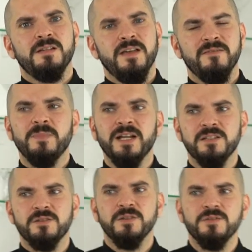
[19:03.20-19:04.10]
Everybody's
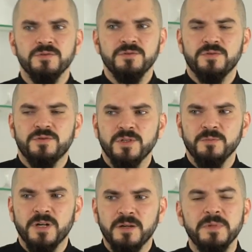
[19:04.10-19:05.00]
going to a
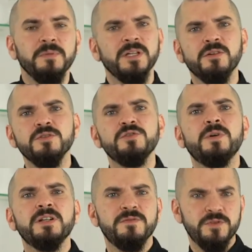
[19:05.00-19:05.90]
bar. People are going to
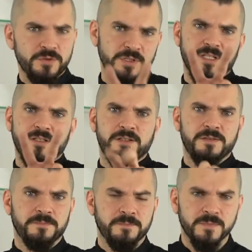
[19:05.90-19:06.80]
bars for 2 reasons.
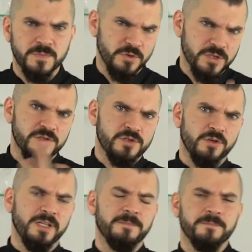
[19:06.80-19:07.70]
2 reasons
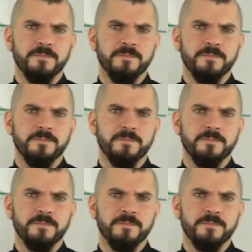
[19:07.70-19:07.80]
only.